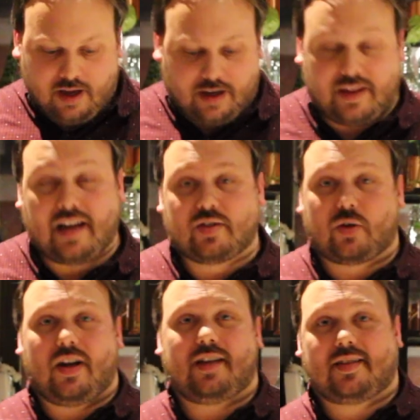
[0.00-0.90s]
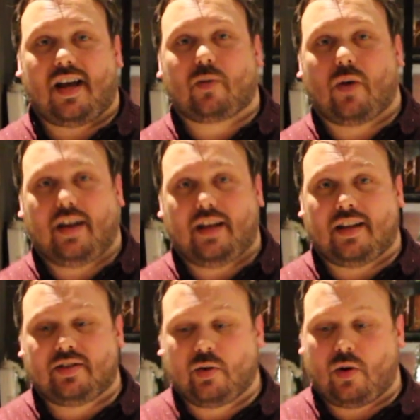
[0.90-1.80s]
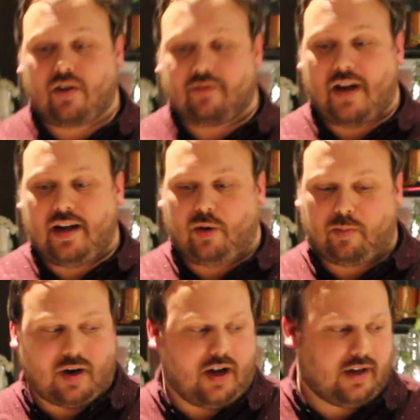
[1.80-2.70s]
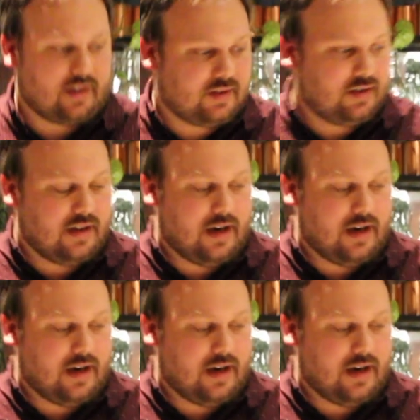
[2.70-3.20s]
And that is a great segue into our final product.